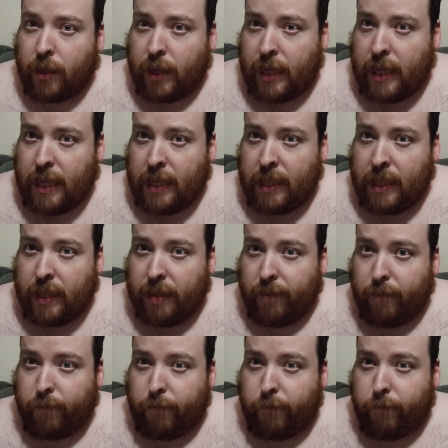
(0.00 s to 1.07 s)
In
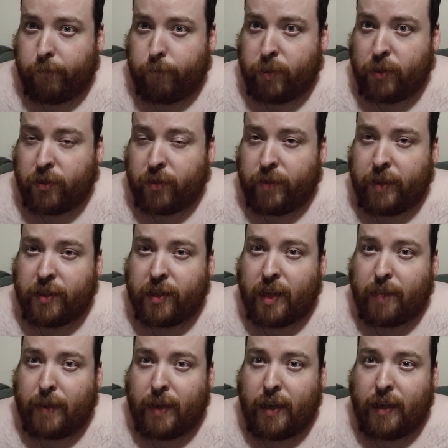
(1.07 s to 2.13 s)
Prisoner of
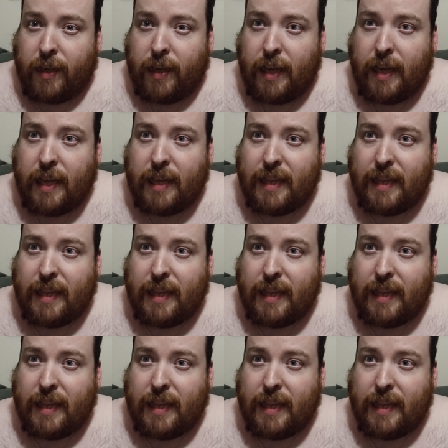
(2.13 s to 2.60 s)
Azkaban,